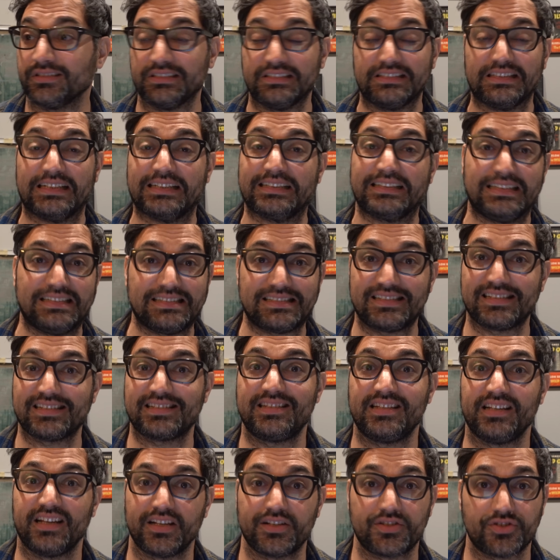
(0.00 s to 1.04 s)
A
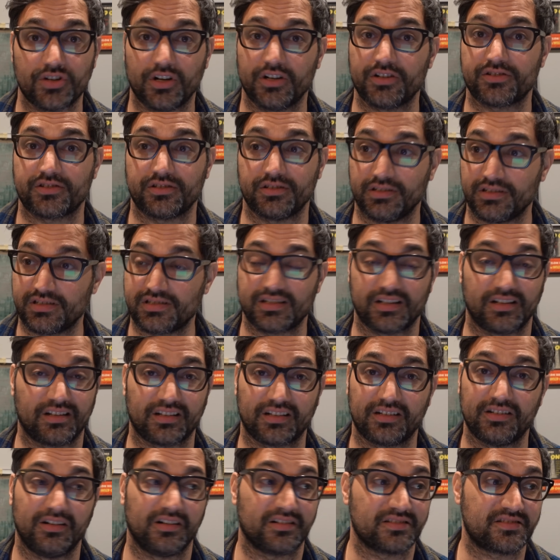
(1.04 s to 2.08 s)
1968 Charger isn't going
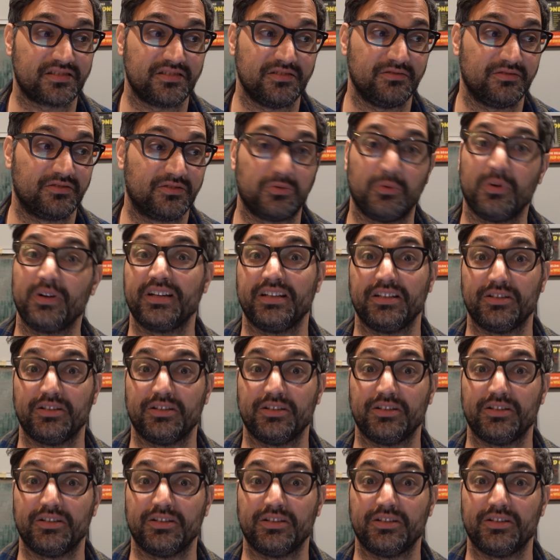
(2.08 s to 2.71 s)
to cost you 20